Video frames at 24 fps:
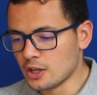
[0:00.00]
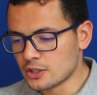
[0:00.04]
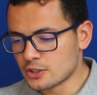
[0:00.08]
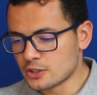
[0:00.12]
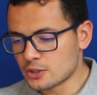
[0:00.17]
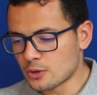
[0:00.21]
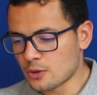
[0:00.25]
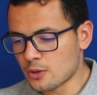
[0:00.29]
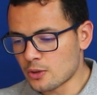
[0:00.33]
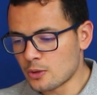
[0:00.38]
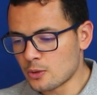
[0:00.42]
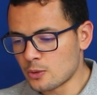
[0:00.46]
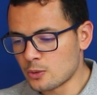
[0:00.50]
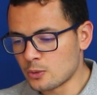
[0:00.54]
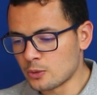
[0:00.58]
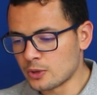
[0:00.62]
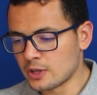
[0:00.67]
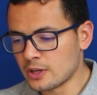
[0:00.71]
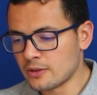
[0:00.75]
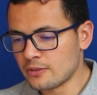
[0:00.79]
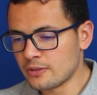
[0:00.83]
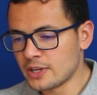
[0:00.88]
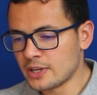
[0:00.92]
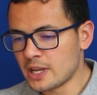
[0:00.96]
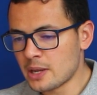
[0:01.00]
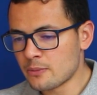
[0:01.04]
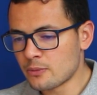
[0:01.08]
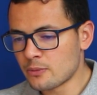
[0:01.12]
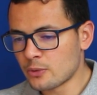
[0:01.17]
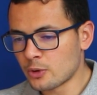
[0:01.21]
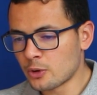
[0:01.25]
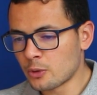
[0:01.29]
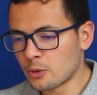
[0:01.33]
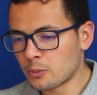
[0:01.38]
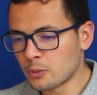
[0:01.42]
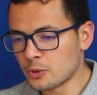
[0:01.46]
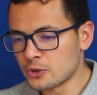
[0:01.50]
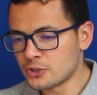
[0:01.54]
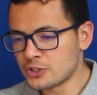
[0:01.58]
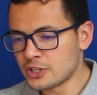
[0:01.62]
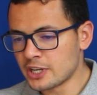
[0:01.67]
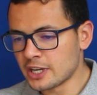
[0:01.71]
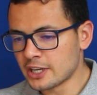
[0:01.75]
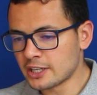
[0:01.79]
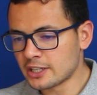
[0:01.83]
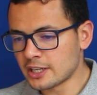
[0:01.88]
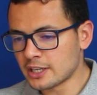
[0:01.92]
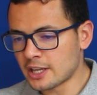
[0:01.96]
so you give a name for your
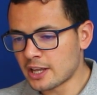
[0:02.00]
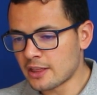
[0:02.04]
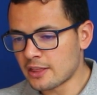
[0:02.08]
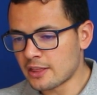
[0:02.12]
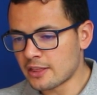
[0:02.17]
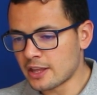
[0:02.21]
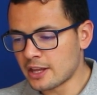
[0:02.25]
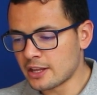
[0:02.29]
project and